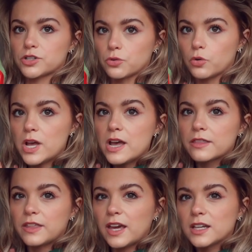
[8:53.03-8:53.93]
So
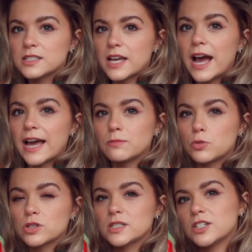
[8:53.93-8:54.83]
these, I
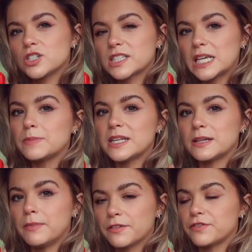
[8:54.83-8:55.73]
mostly just keep these
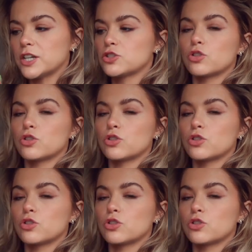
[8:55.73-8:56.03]
in my fridge,